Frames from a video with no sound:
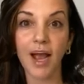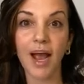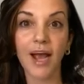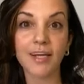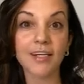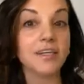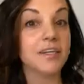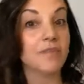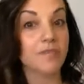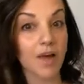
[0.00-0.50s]
I
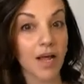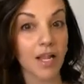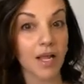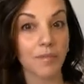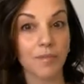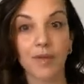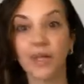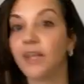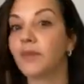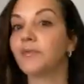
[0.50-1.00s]
had to
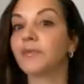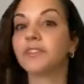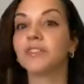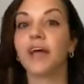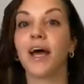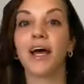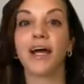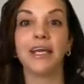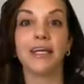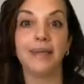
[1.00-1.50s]
develop it. It was
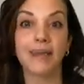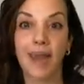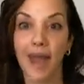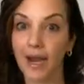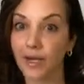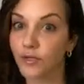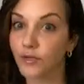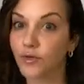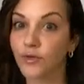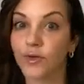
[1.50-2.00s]
not a
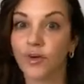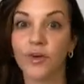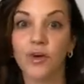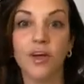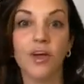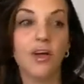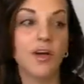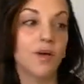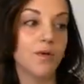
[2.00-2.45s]
natural